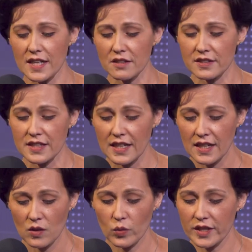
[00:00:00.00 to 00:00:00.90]
there on
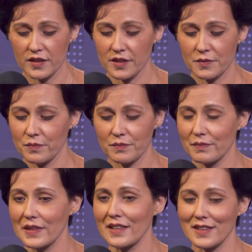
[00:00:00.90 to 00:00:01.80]
one of the,
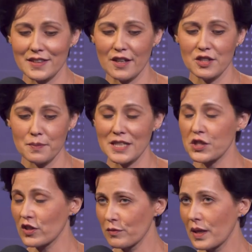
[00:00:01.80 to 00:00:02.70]
there in the
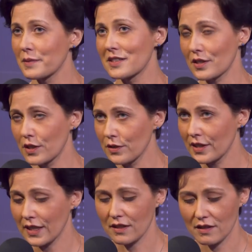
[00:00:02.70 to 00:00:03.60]
Ministry of Public
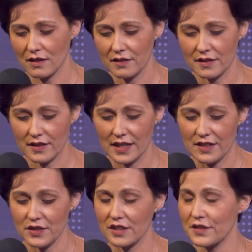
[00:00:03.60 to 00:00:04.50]
Security on the
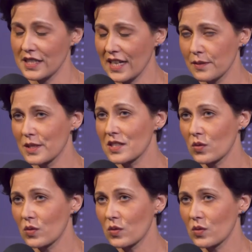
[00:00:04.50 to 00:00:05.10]
evening of Tiananmen